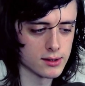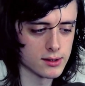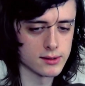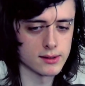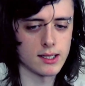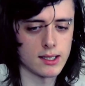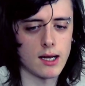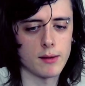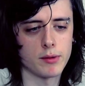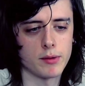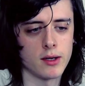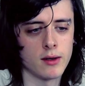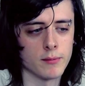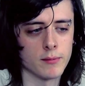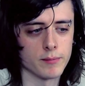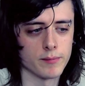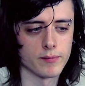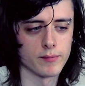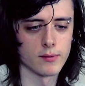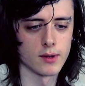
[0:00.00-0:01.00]
Stab
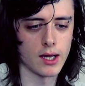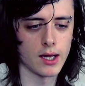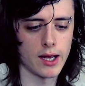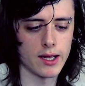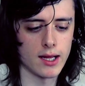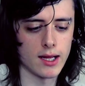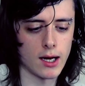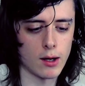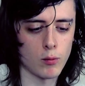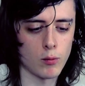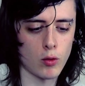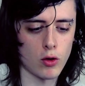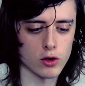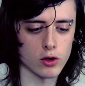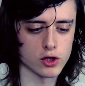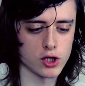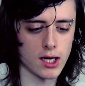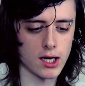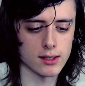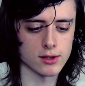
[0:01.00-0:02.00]
him, and then I
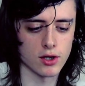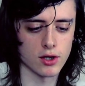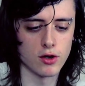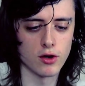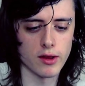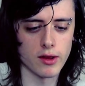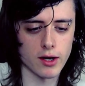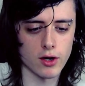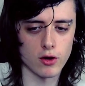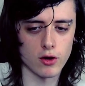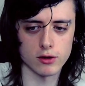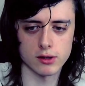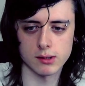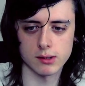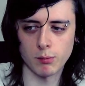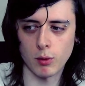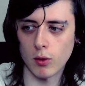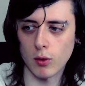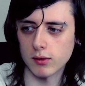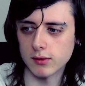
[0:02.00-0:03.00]
watch as another guard
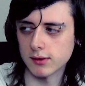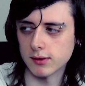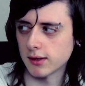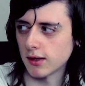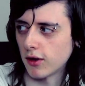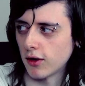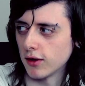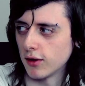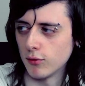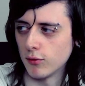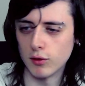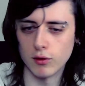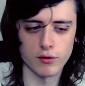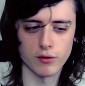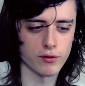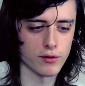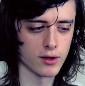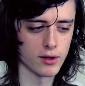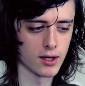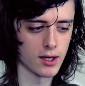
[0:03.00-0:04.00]
spawns on the
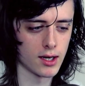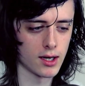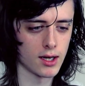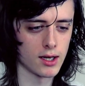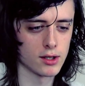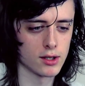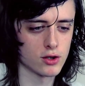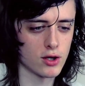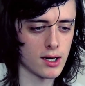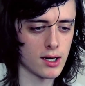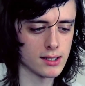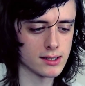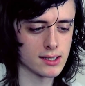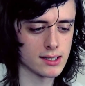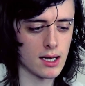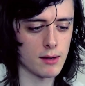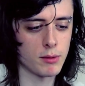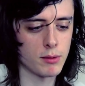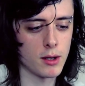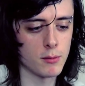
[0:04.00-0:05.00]
roof. Try and
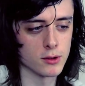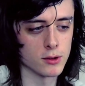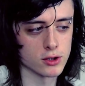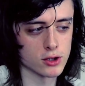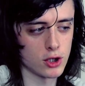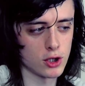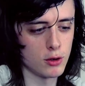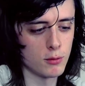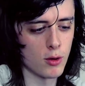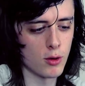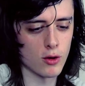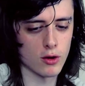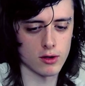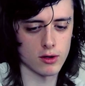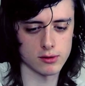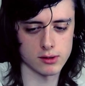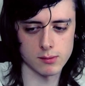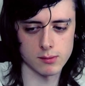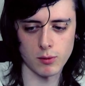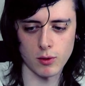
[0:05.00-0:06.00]
stab him as 2 more
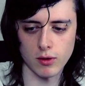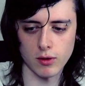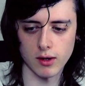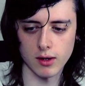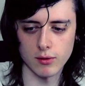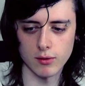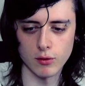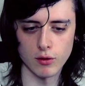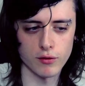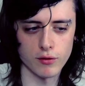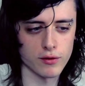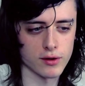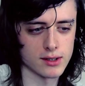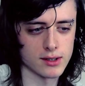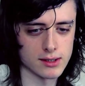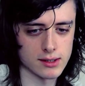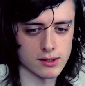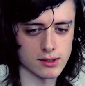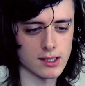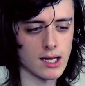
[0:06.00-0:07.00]
guards spawn on the roof.
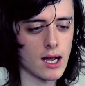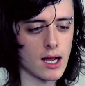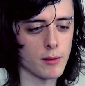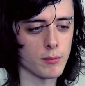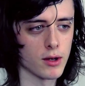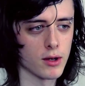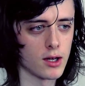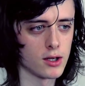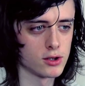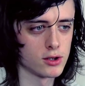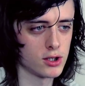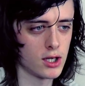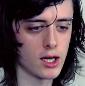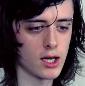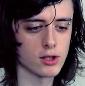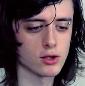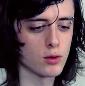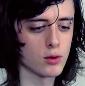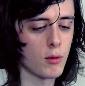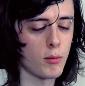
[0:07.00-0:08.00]
Stab.
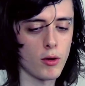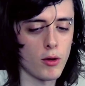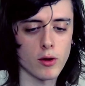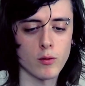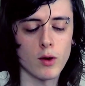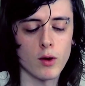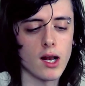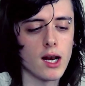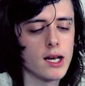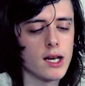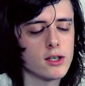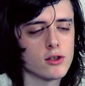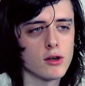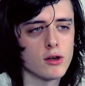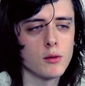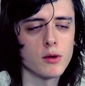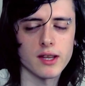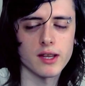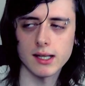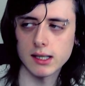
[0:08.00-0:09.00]
To a point where
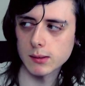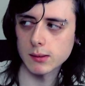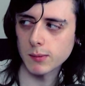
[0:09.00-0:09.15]
literally within the